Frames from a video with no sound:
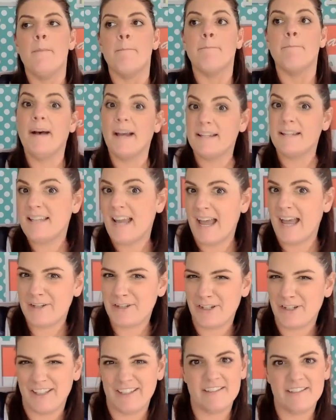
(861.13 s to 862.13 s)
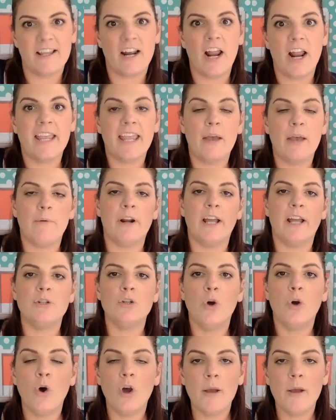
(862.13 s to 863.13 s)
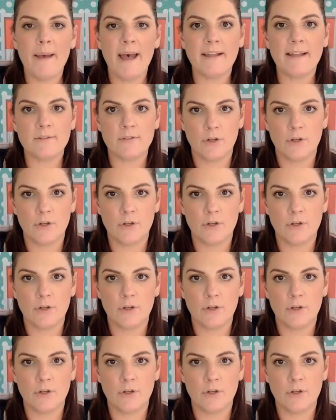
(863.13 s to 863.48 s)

butt tashes that I get when I talk about